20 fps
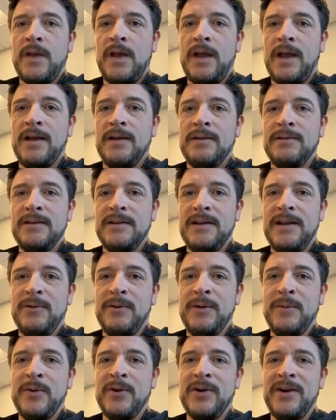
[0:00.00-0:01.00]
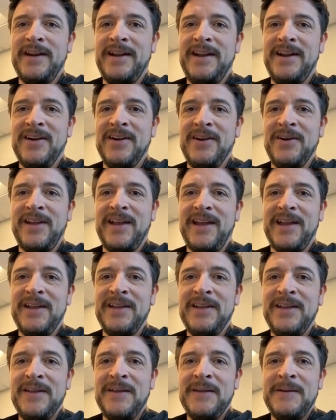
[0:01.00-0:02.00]
Got one more in here. Okay.
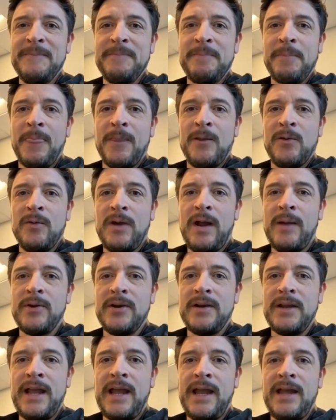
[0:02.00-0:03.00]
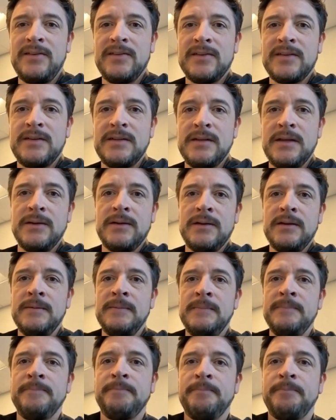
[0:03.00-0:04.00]
Robert asked,
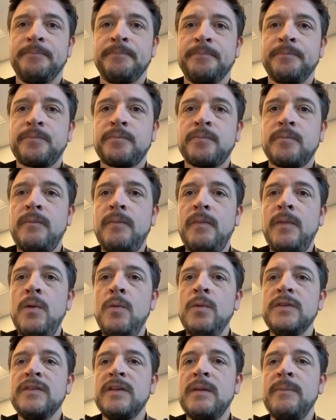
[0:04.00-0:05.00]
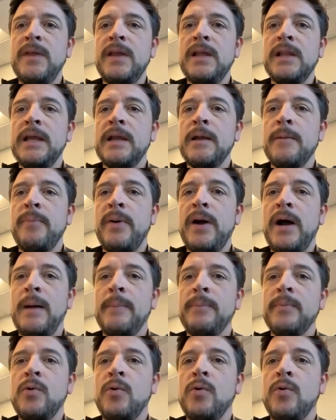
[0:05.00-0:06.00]
would something like a
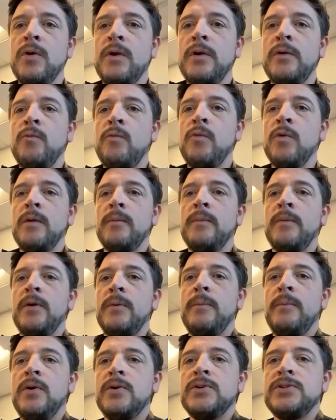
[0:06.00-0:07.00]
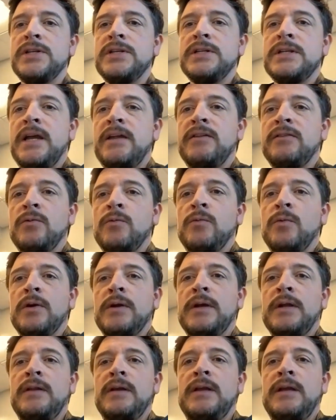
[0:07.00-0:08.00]
popcorn warmer merchandiser
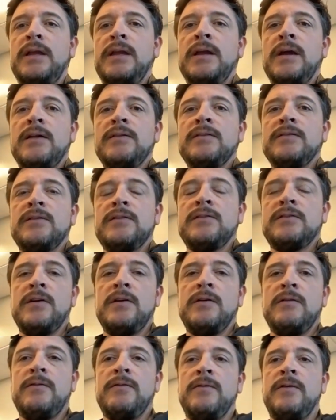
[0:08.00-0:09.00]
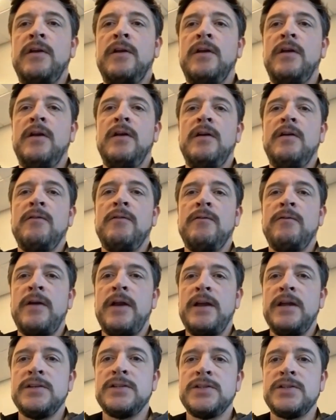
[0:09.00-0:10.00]
work in the kiosk to serve
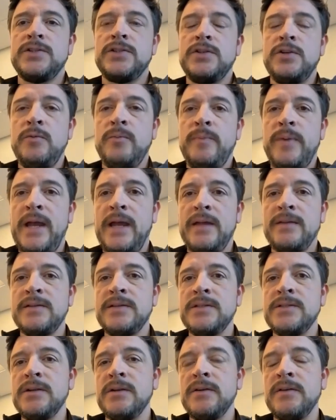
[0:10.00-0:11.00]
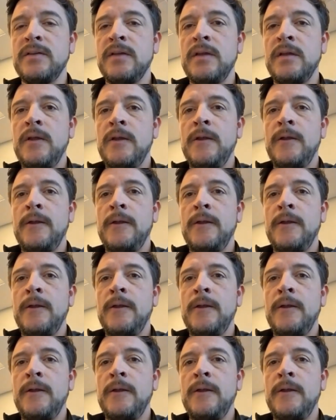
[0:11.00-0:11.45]
fresh to passengers?